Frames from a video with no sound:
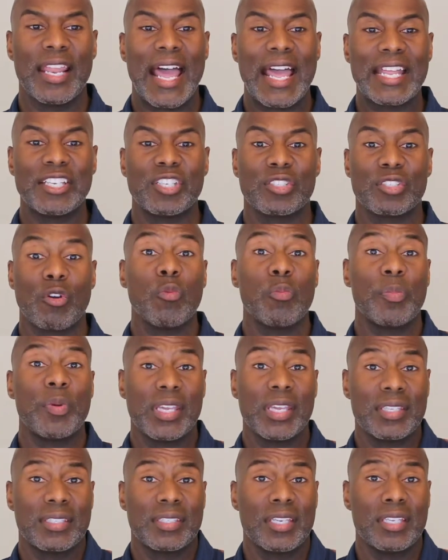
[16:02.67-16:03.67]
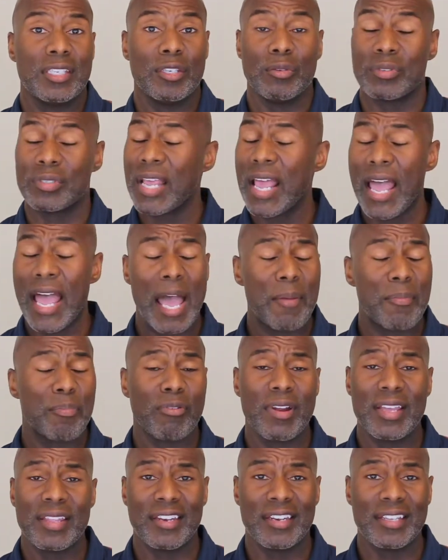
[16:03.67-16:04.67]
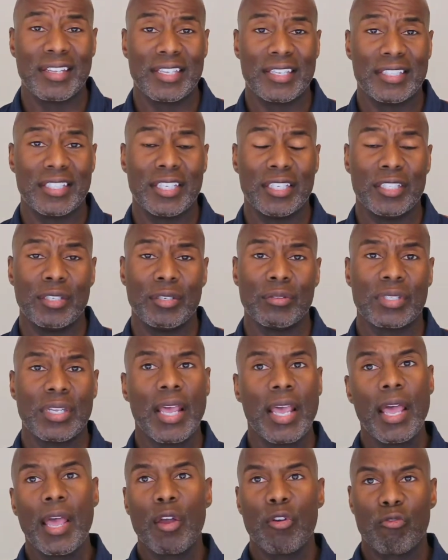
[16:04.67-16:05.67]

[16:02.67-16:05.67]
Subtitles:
And I just hope it continues. I pray that it continues.